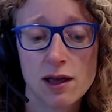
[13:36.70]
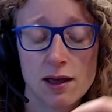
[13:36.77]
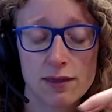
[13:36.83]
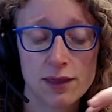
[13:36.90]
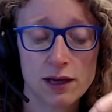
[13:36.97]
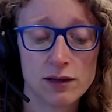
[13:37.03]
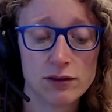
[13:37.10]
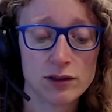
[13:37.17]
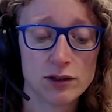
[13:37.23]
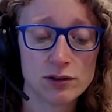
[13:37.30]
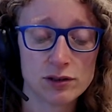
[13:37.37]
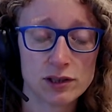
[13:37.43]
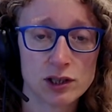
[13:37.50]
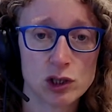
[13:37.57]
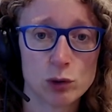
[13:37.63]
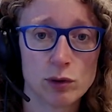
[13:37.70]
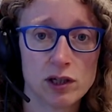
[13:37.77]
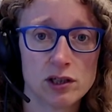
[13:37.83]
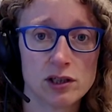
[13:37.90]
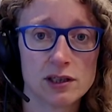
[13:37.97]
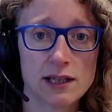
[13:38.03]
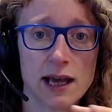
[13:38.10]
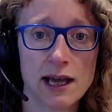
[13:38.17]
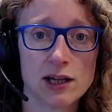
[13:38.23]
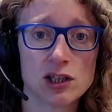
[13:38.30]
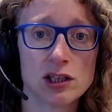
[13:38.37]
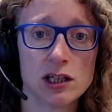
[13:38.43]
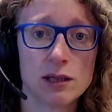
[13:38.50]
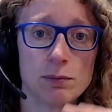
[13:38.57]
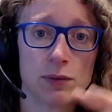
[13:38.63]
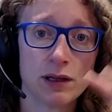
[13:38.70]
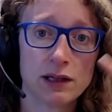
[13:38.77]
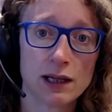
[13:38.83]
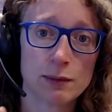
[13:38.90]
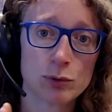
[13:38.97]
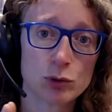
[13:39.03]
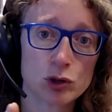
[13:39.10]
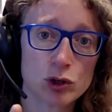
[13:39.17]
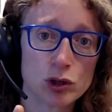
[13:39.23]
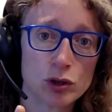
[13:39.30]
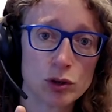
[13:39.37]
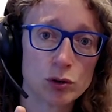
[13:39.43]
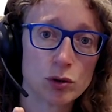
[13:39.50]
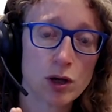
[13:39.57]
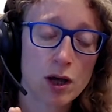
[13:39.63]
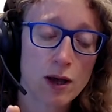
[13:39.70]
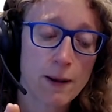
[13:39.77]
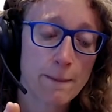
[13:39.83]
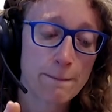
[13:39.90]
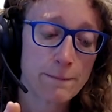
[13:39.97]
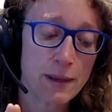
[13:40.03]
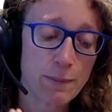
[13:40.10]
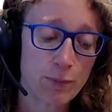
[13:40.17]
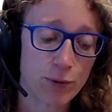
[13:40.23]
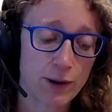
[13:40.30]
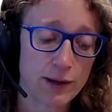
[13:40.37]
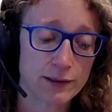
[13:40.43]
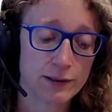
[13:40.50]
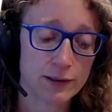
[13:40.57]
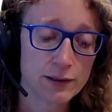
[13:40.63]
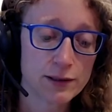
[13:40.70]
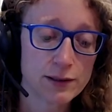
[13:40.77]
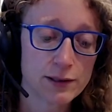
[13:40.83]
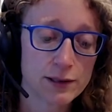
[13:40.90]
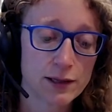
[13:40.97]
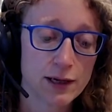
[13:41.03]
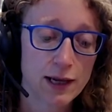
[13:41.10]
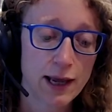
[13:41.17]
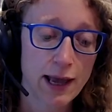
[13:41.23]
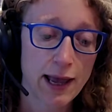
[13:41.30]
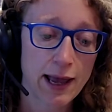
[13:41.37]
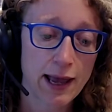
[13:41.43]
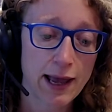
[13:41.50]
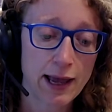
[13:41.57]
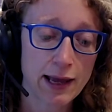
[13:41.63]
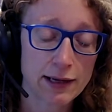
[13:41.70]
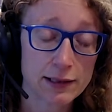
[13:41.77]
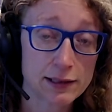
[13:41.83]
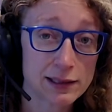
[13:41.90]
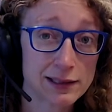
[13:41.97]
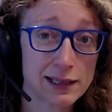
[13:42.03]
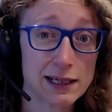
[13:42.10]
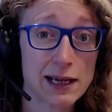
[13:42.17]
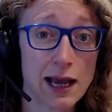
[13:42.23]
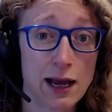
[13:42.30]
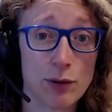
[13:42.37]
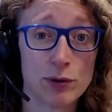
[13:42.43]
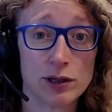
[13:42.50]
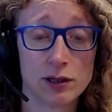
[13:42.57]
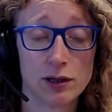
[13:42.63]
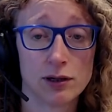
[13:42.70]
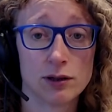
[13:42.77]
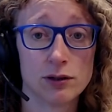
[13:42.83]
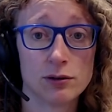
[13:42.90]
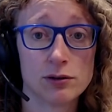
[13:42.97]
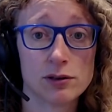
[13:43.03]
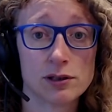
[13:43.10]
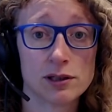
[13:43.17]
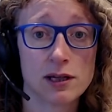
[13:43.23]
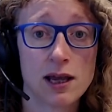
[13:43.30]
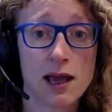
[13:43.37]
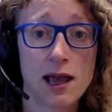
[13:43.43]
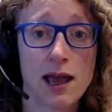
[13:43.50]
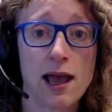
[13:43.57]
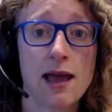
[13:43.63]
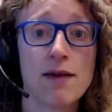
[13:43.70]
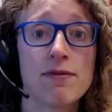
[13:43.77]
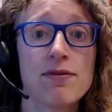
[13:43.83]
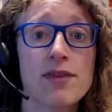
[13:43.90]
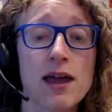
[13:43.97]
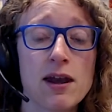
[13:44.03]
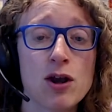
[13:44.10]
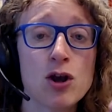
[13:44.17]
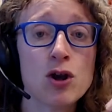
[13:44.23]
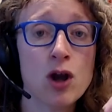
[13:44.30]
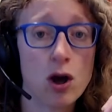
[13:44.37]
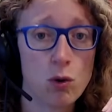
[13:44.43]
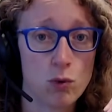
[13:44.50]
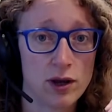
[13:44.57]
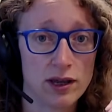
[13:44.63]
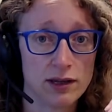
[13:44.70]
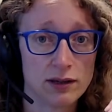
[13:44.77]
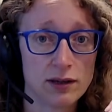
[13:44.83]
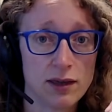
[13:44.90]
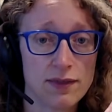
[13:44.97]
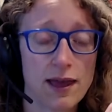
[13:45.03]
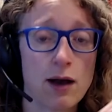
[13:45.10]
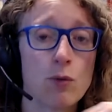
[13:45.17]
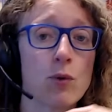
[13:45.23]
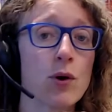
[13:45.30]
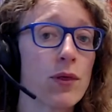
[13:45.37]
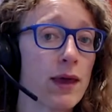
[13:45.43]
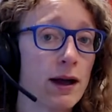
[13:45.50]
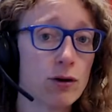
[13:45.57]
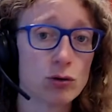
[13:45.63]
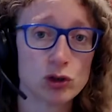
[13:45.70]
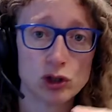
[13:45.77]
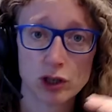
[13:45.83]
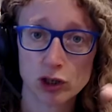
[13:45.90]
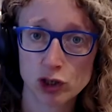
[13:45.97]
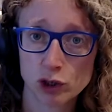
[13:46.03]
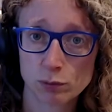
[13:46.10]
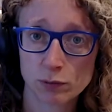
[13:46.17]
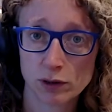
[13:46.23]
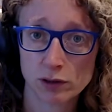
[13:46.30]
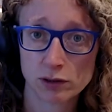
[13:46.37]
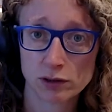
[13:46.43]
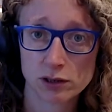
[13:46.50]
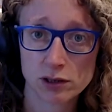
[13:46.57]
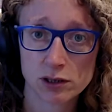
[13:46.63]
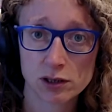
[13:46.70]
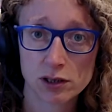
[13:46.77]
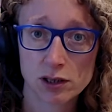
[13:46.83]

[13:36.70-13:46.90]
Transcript: Then, in those situations, actually being able to be present and see how it goes, and then knowing that without judgment,